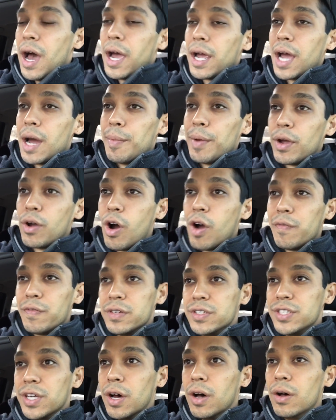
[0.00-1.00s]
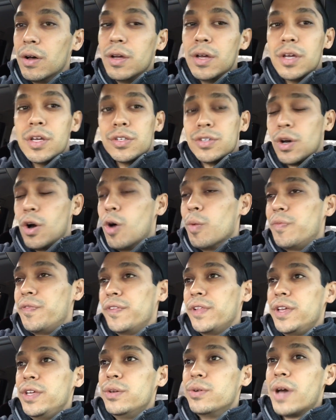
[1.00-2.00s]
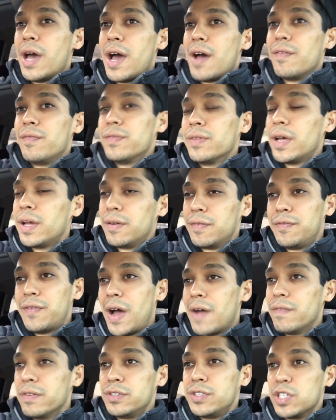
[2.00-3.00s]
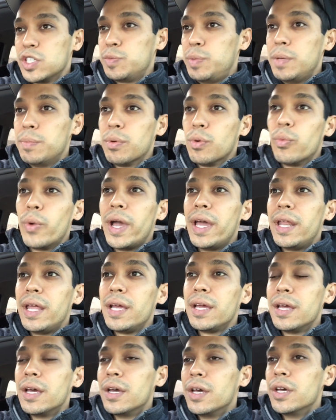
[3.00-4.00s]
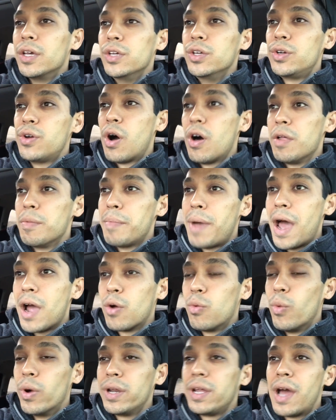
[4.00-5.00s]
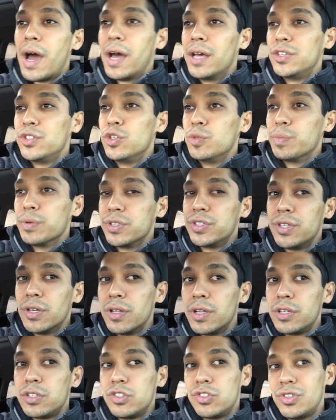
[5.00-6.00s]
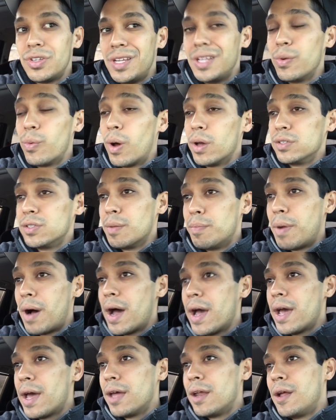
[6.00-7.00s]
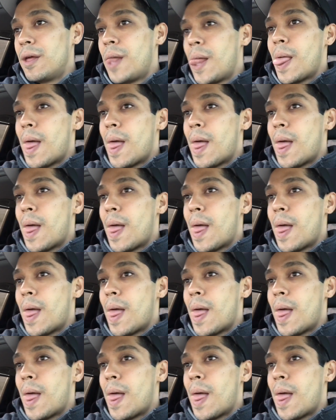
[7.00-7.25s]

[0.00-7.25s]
I got my car for sale. So hopefully you have like five or six people waiting. You call them back, one guy super still interested, he wants to buy it.